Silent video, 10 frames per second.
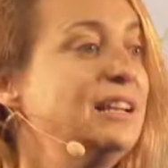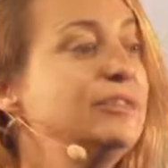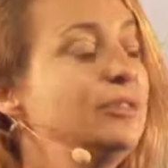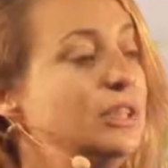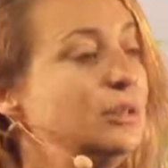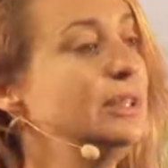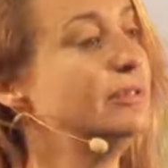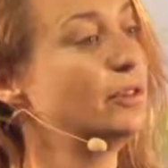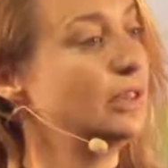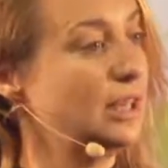if you need to leave
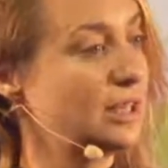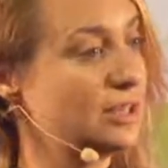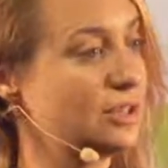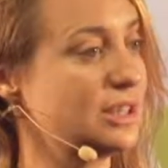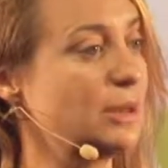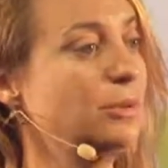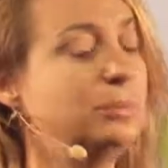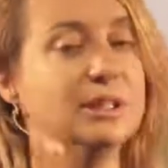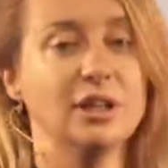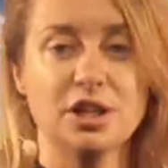your luggage, there will
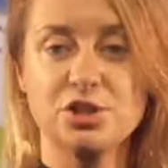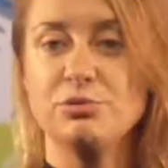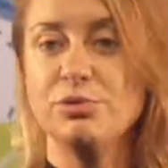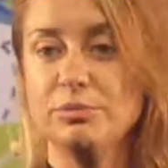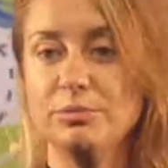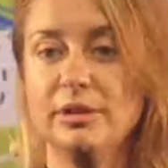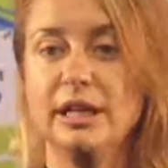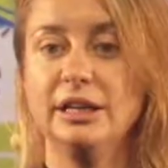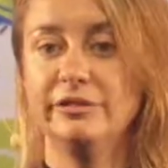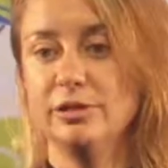be a luggage room
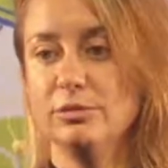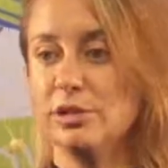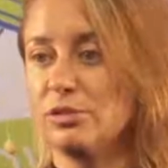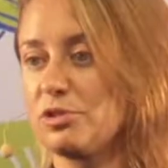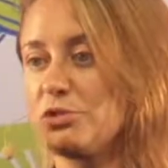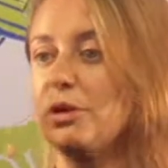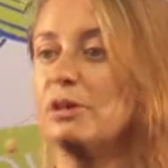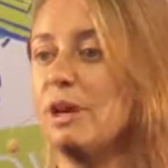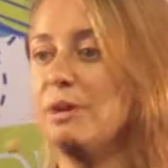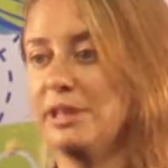if you want to stroll
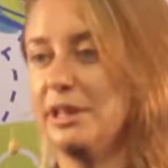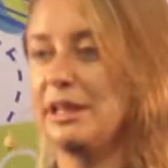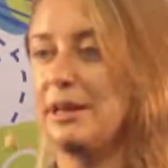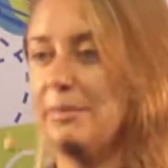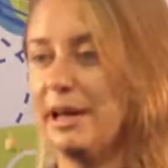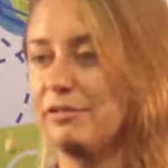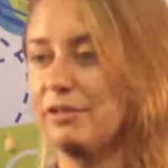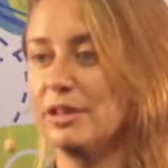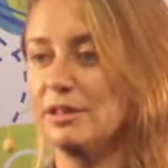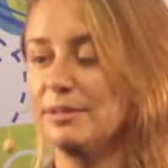around and then come back for
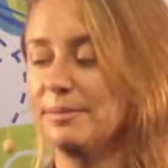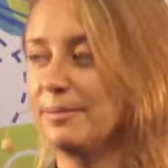it.